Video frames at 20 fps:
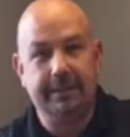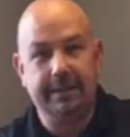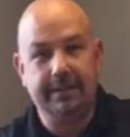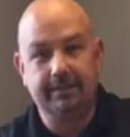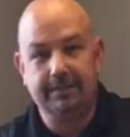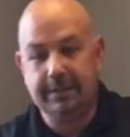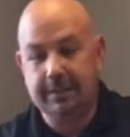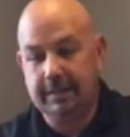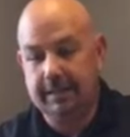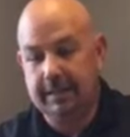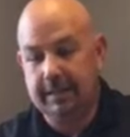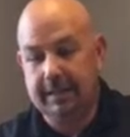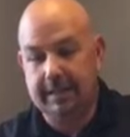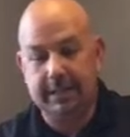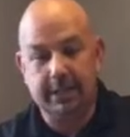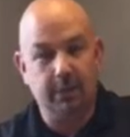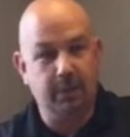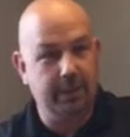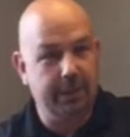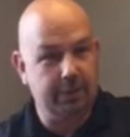have
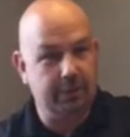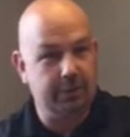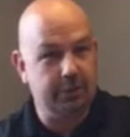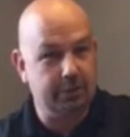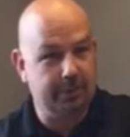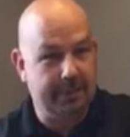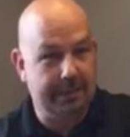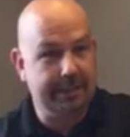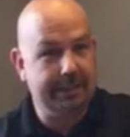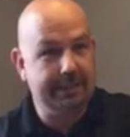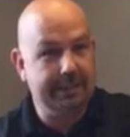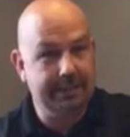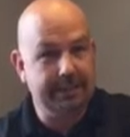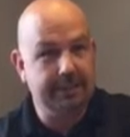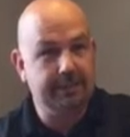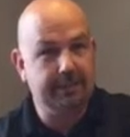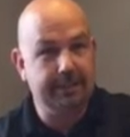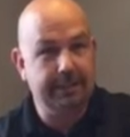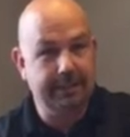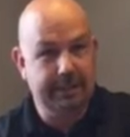any questions about any
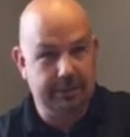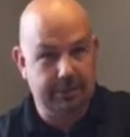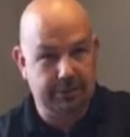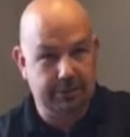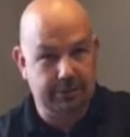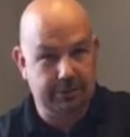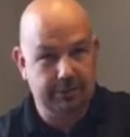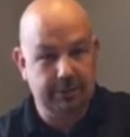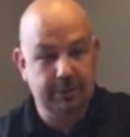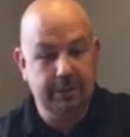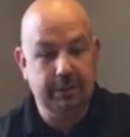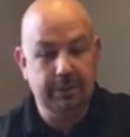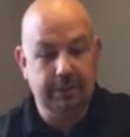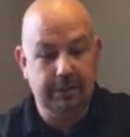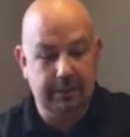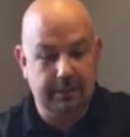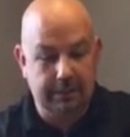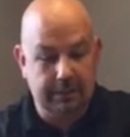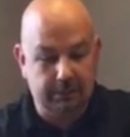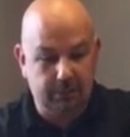limitations,
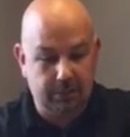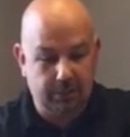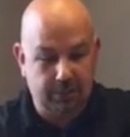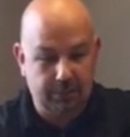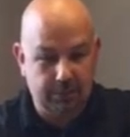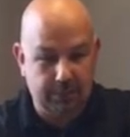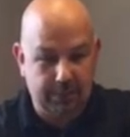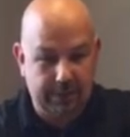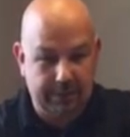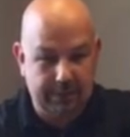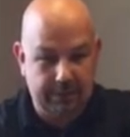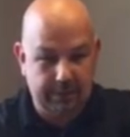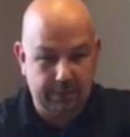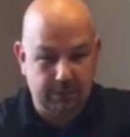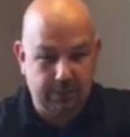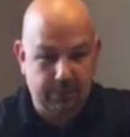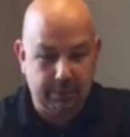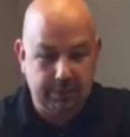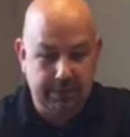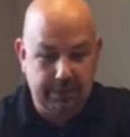then roll straight into
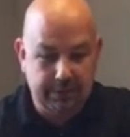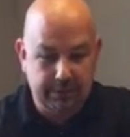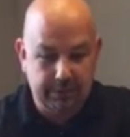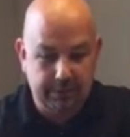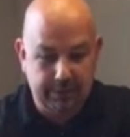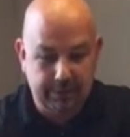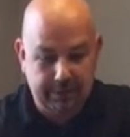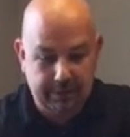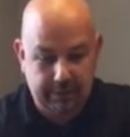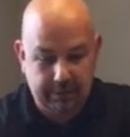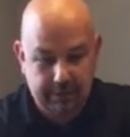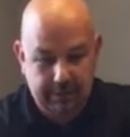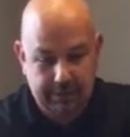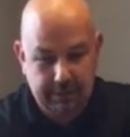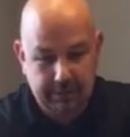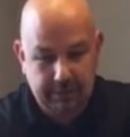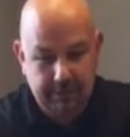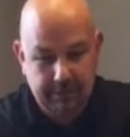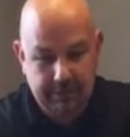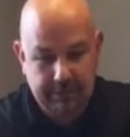the warranties or
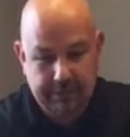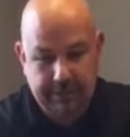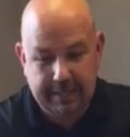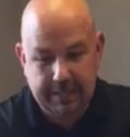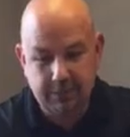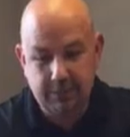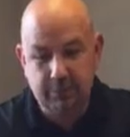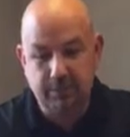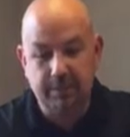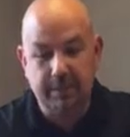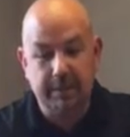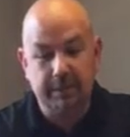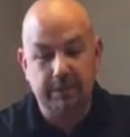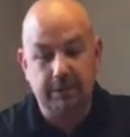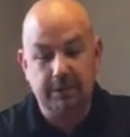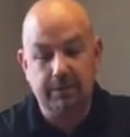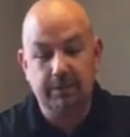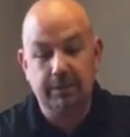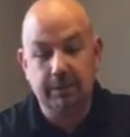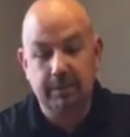into the actual
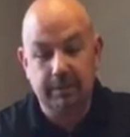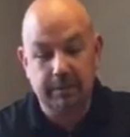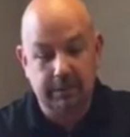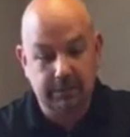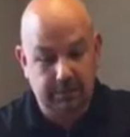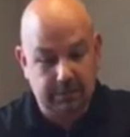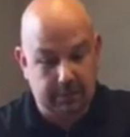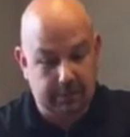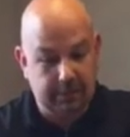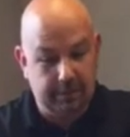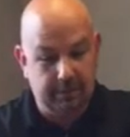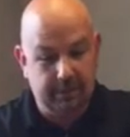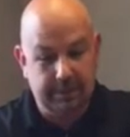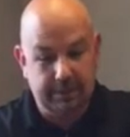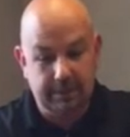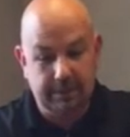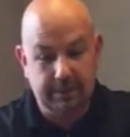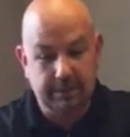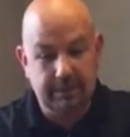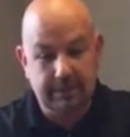menu, start up
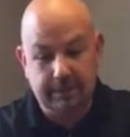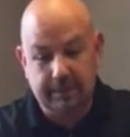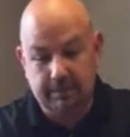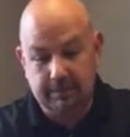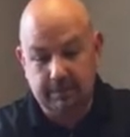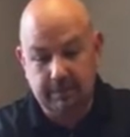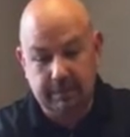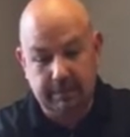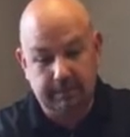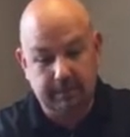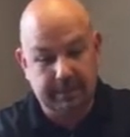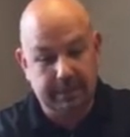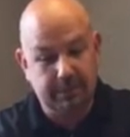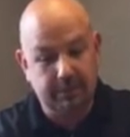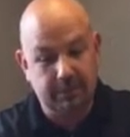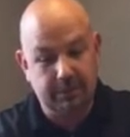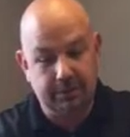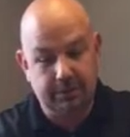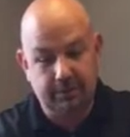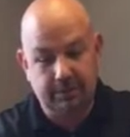here and say, make
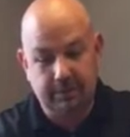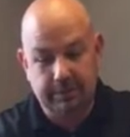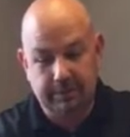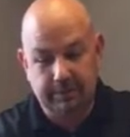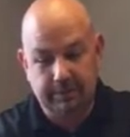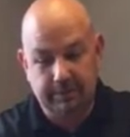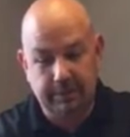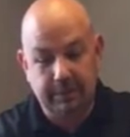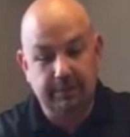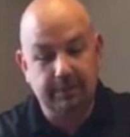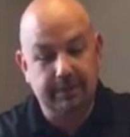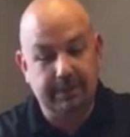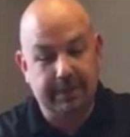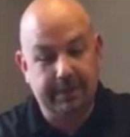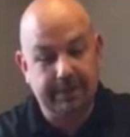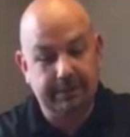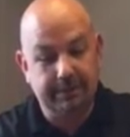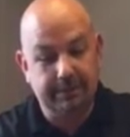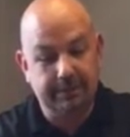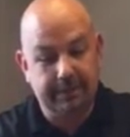sure that we
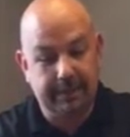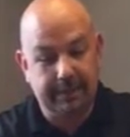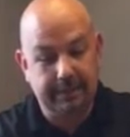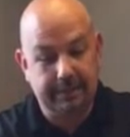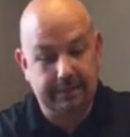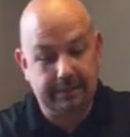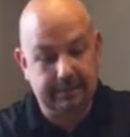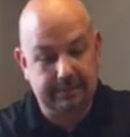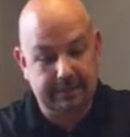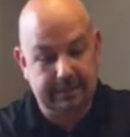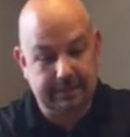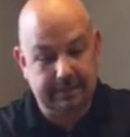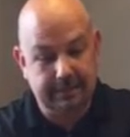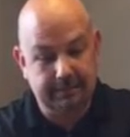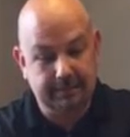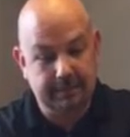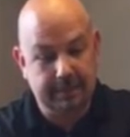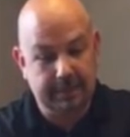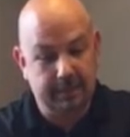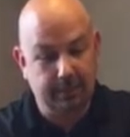verified the fact
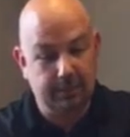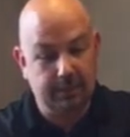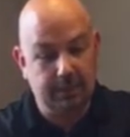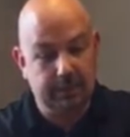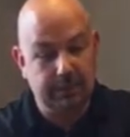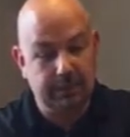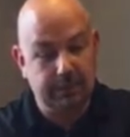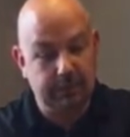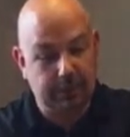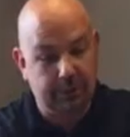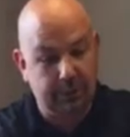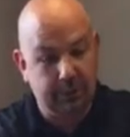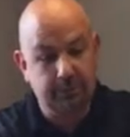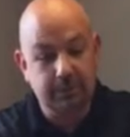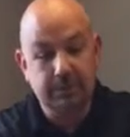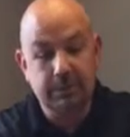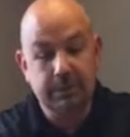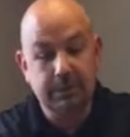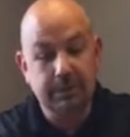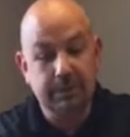that they were quoted
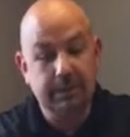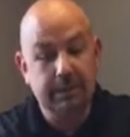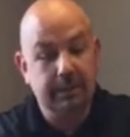terms,